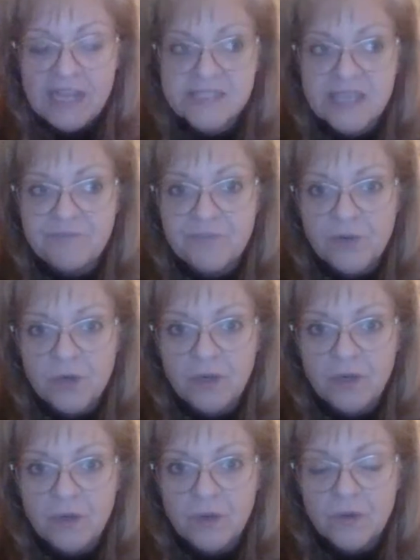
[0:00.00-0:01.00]
except
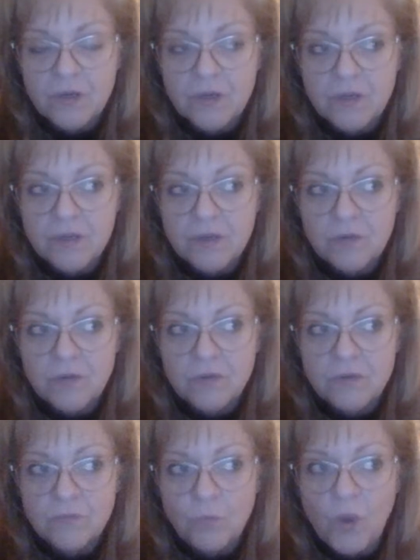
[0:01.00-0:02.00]
for
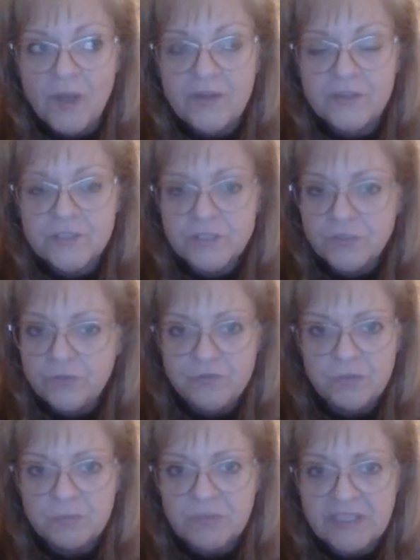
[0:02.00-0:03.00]
one or
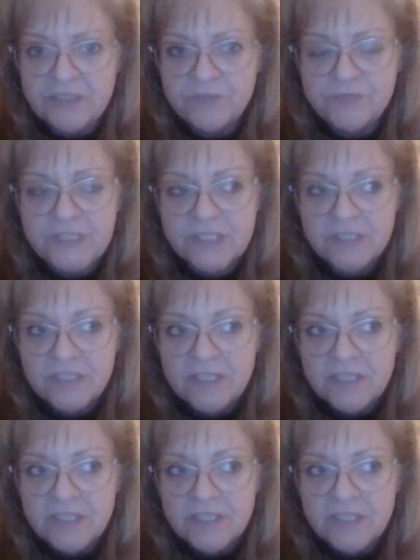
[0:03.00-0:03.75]
two of them lived,